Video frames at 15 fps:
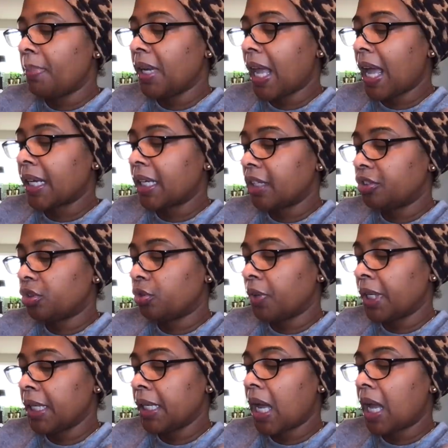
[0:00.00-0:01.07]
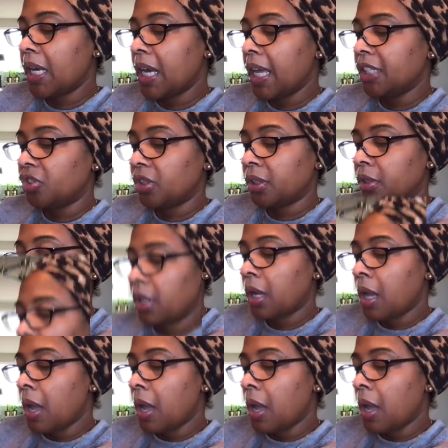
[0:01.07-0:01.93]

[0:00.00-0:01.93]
black screen legend.